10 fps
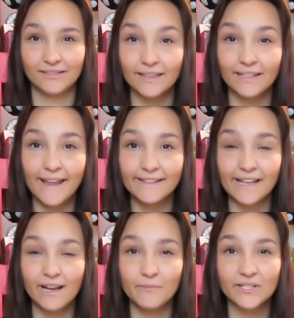The
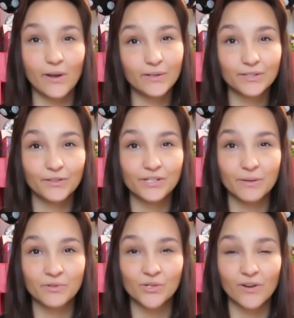next item is also a
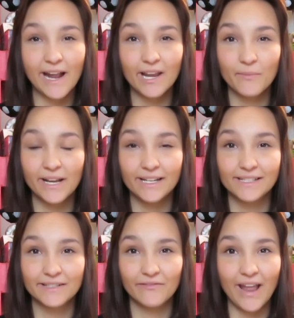Jim Shore item, and it
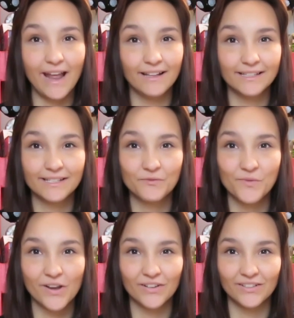is of Alice in
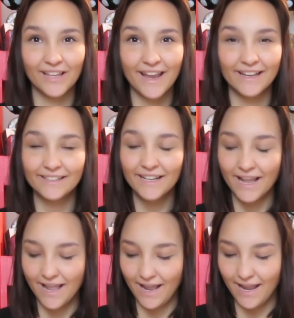Wonderland.
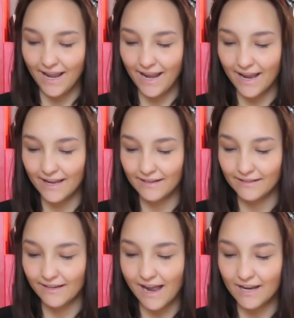
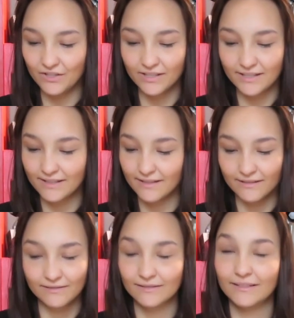And I just,
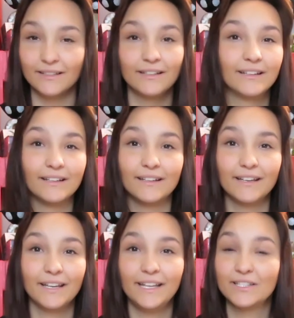
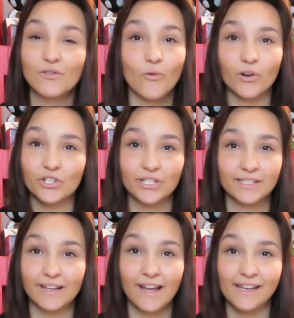it's
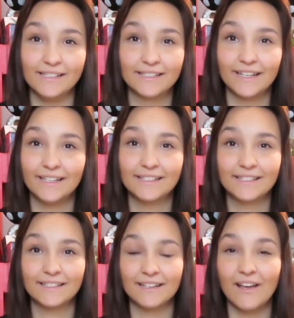gorgeous, guys.
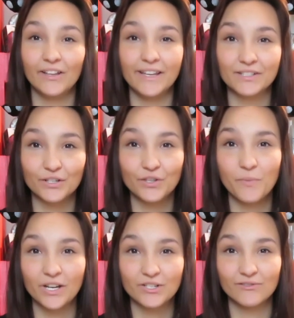It's, I'll insert the
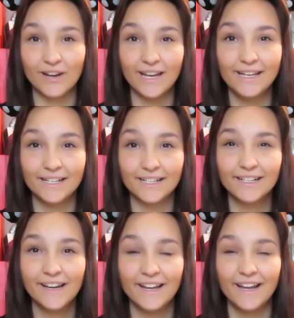picture right
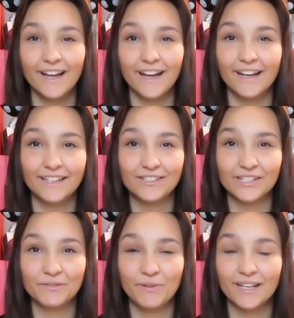here, uh,
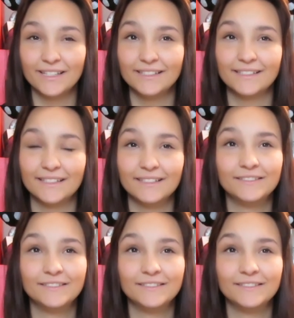just because